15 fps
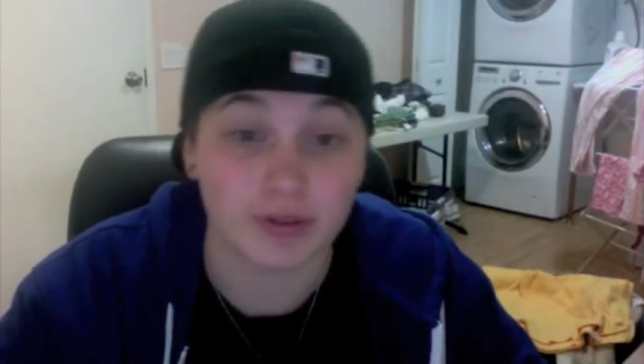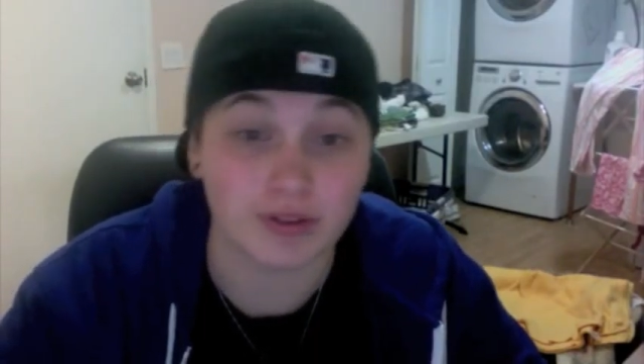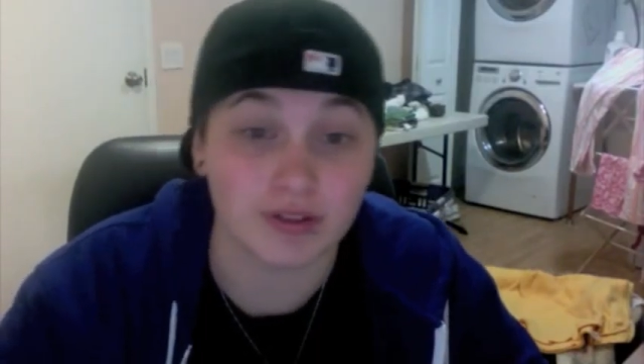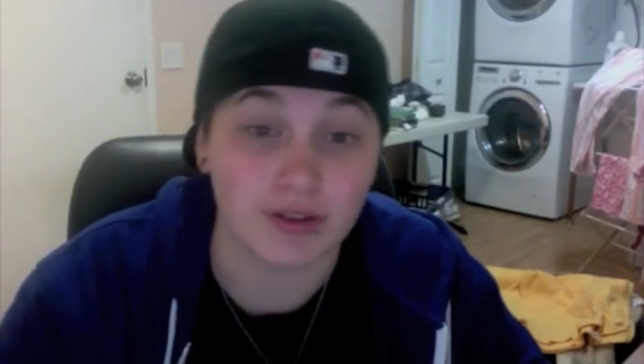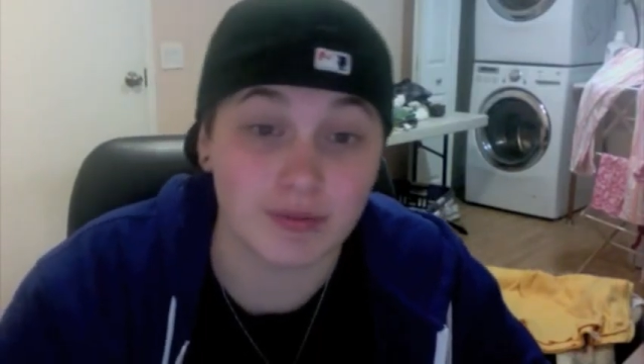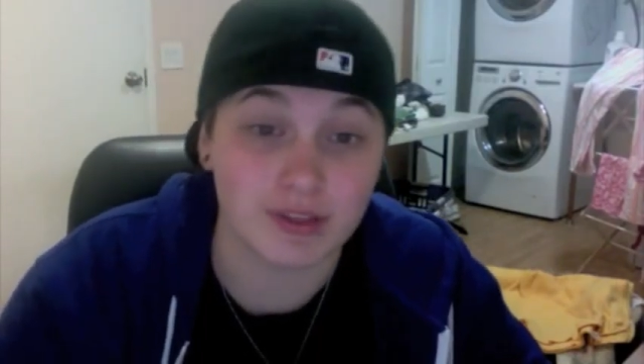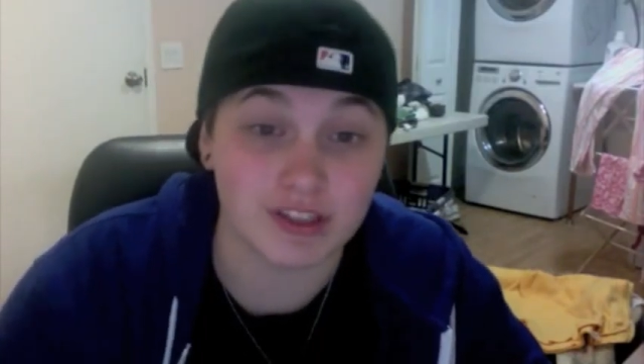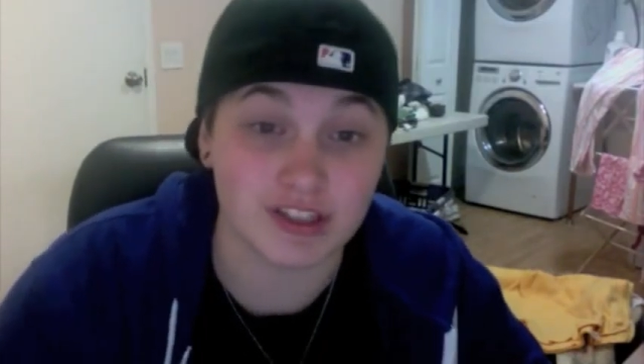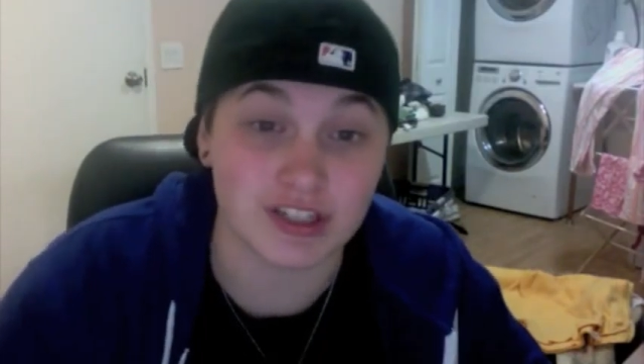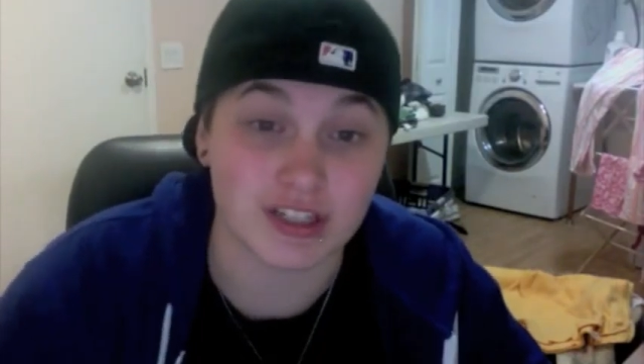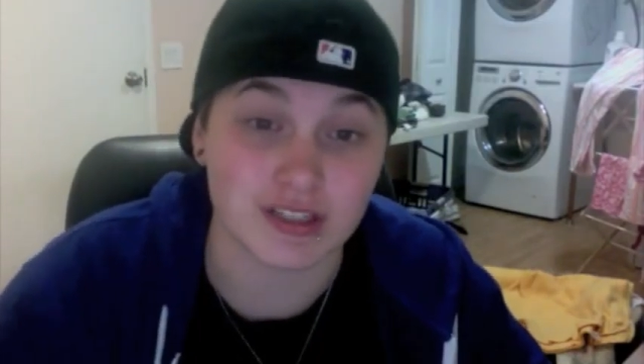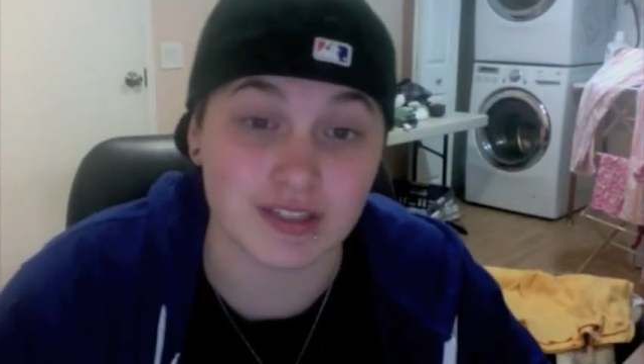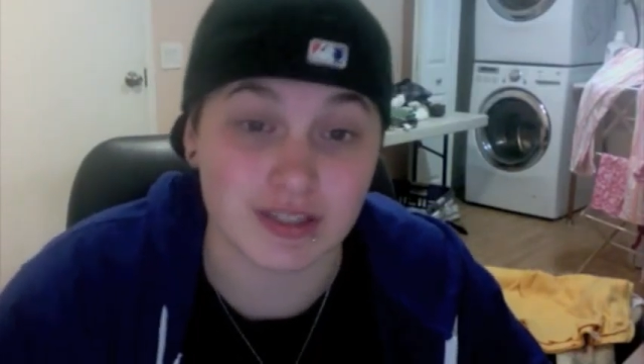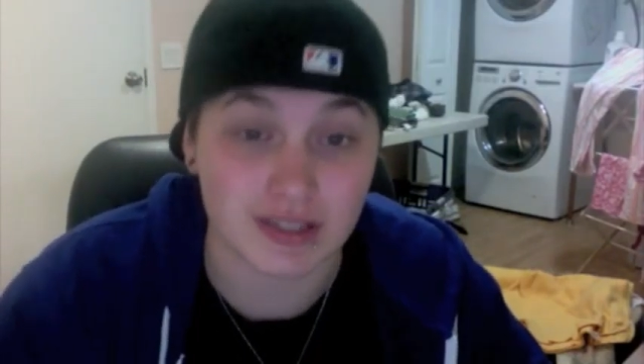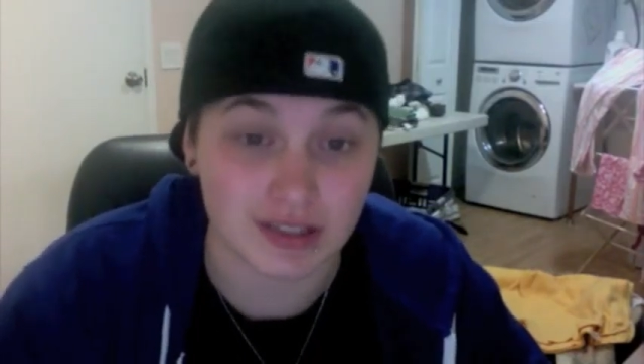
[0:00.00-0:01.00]
you'll give me the
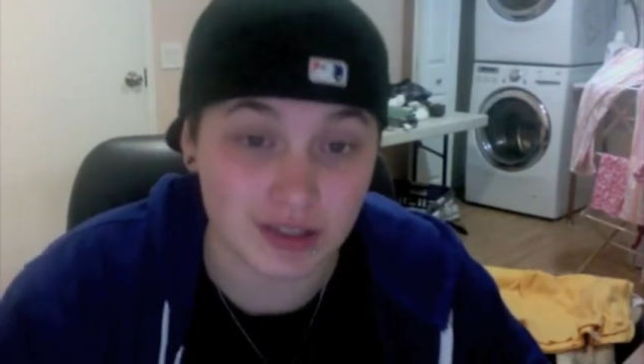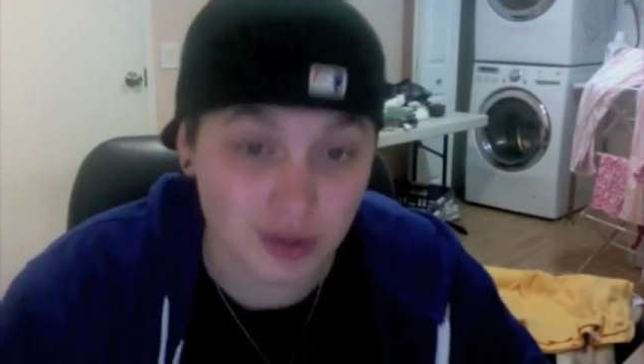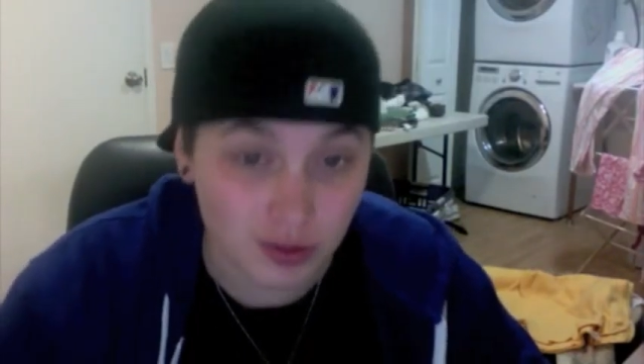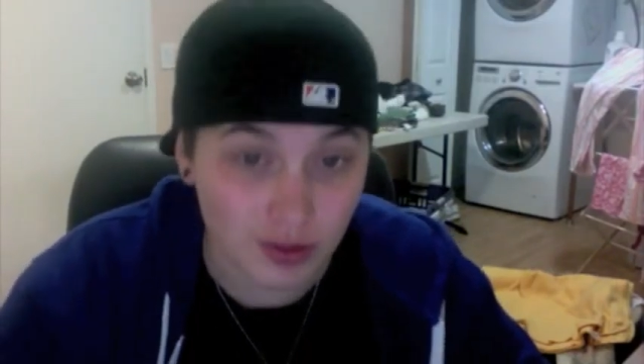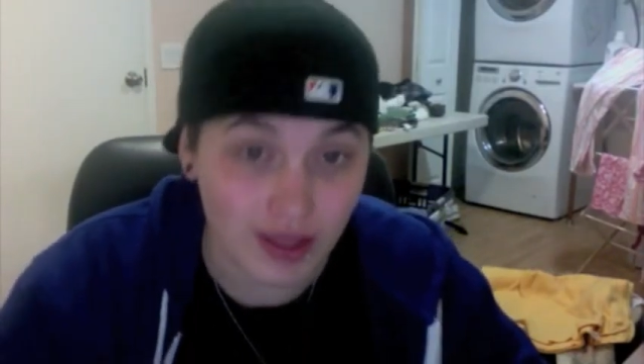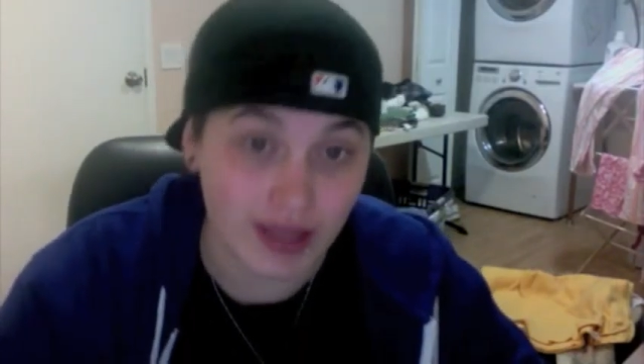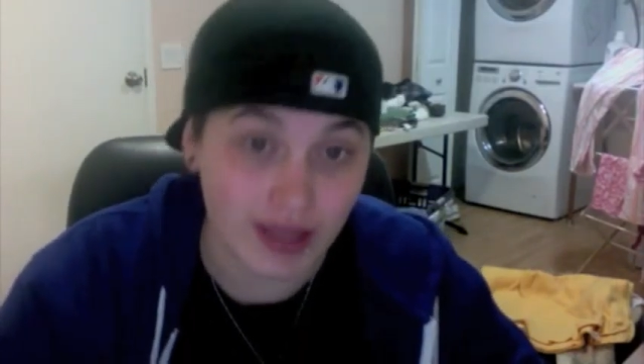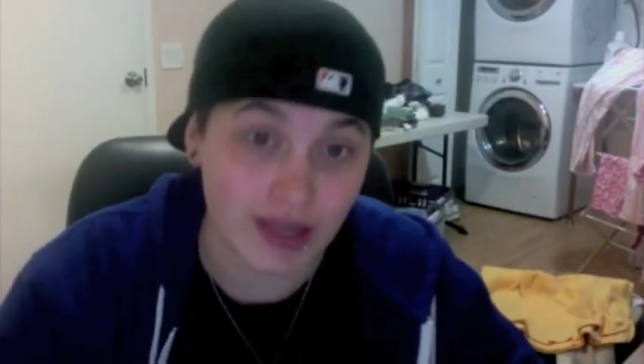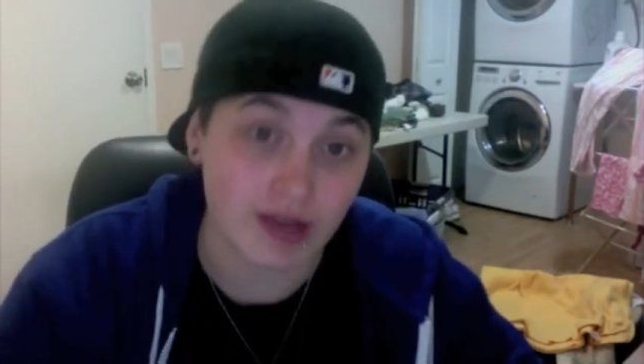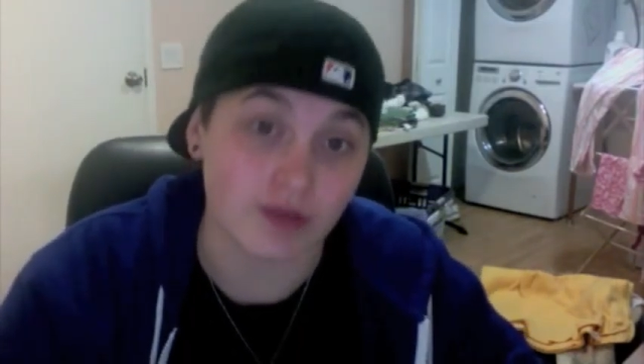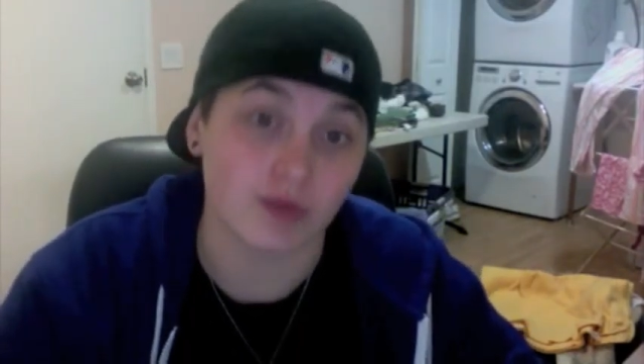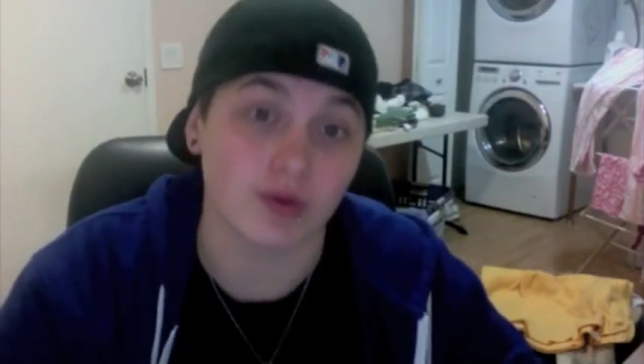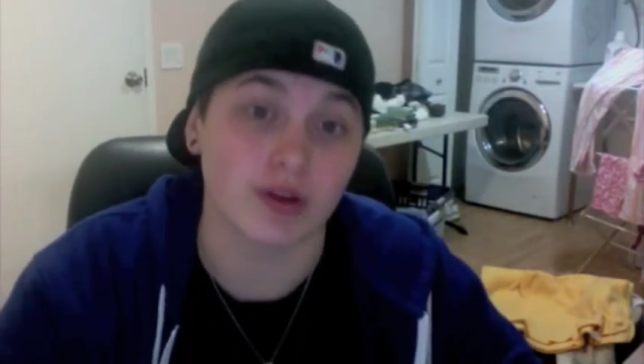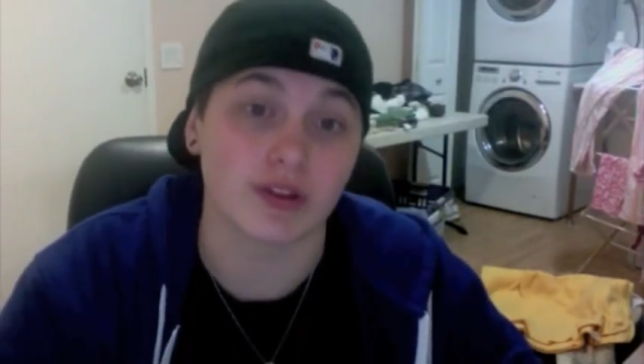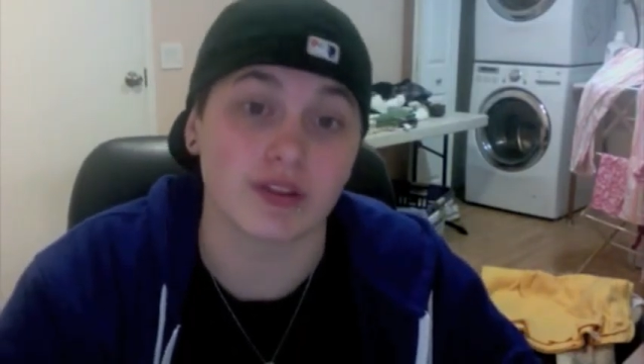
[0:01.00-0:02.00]
chance to do that
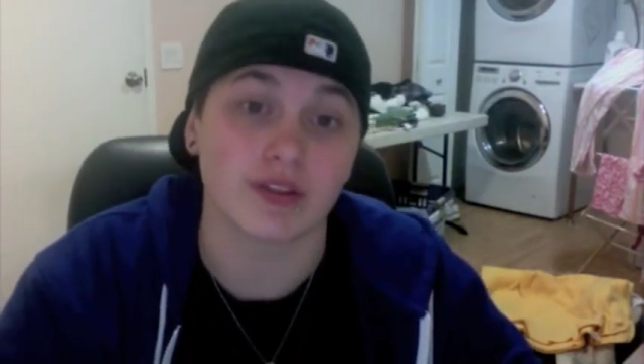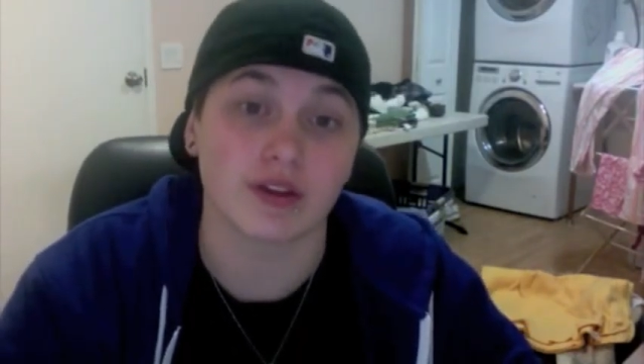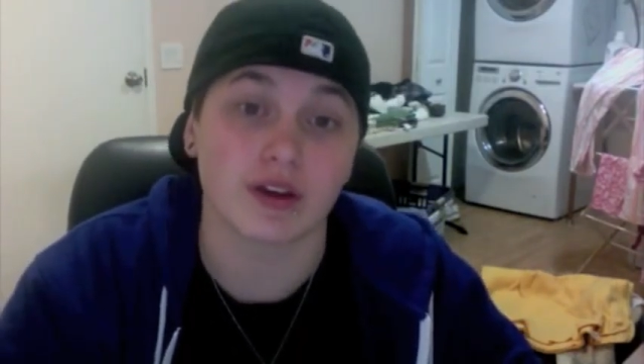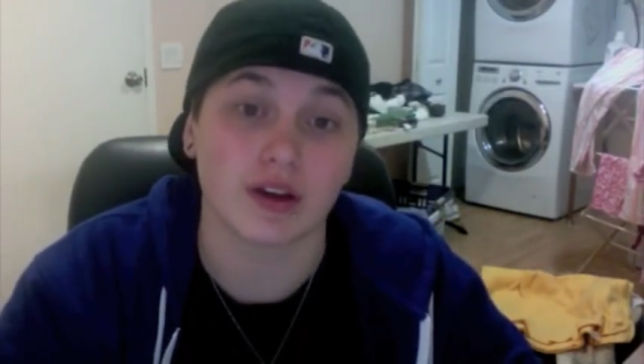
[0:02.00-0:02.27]
with,